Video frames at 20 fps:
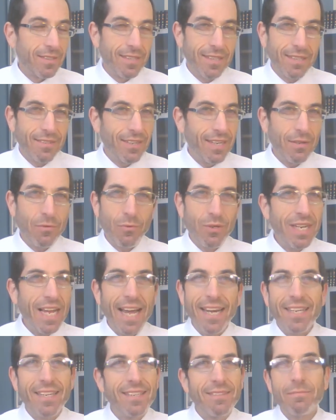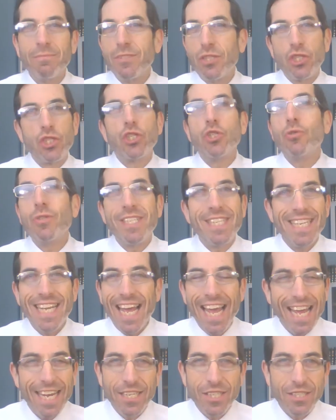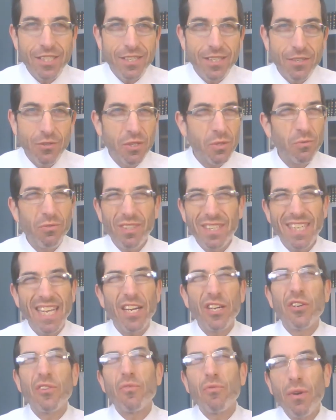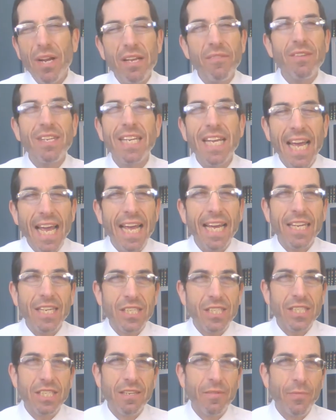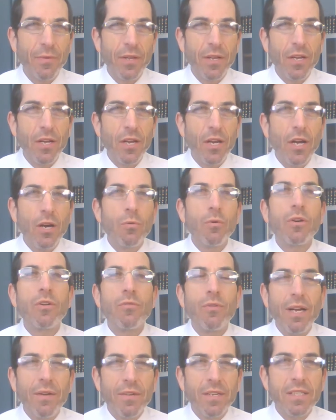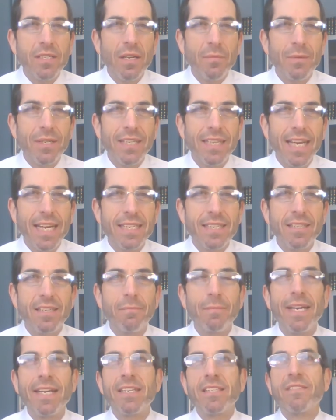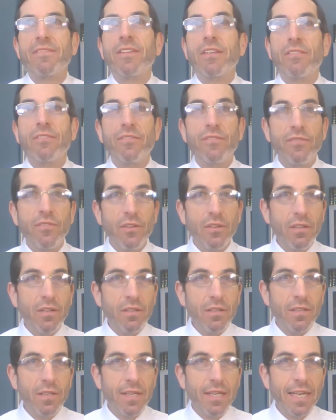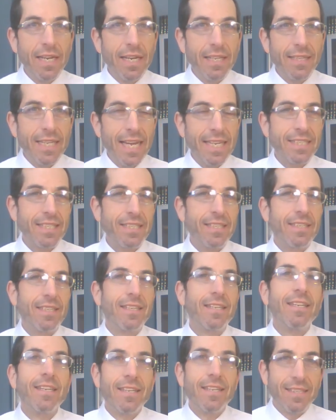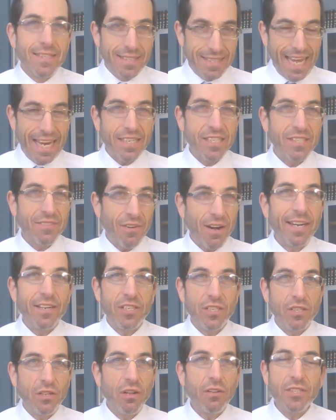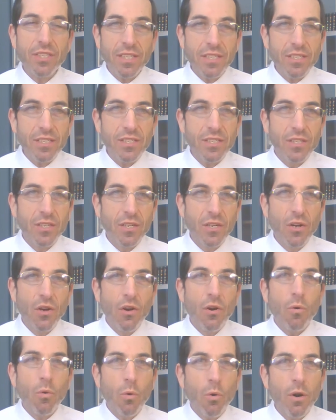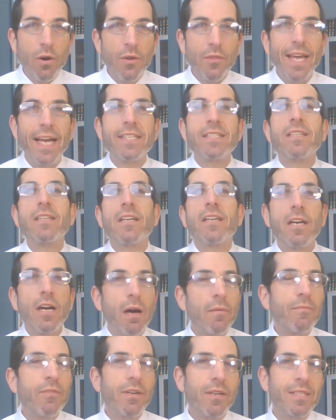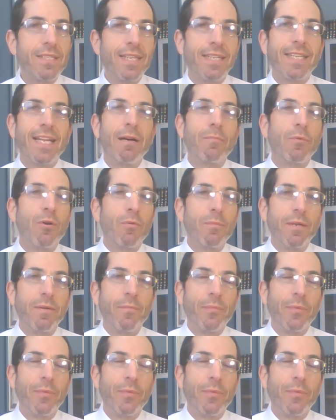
right, we're not going to choose the eggs because we're really not craving eggs. We're craving something that's going to make us feel full, that's going to satisfy indulgence or that's going to comfort us at that moment.